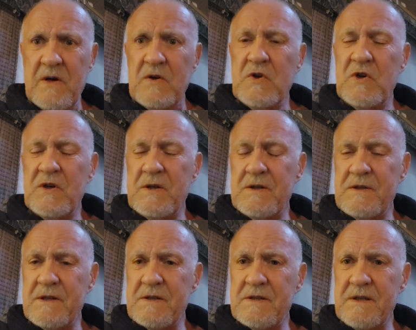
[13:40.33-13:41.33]
Good
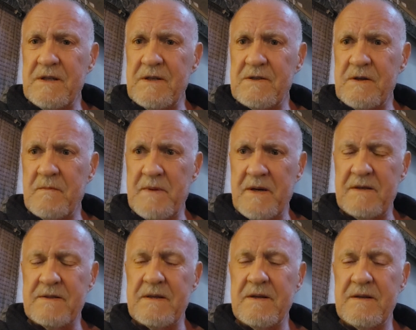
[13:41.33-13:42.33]
conditioning is your
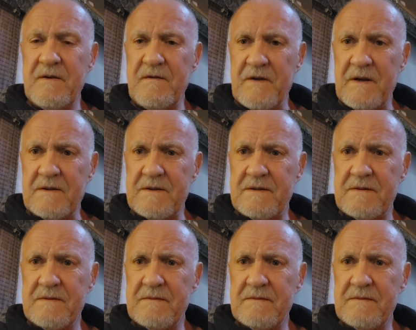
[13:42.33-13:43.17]
best defense.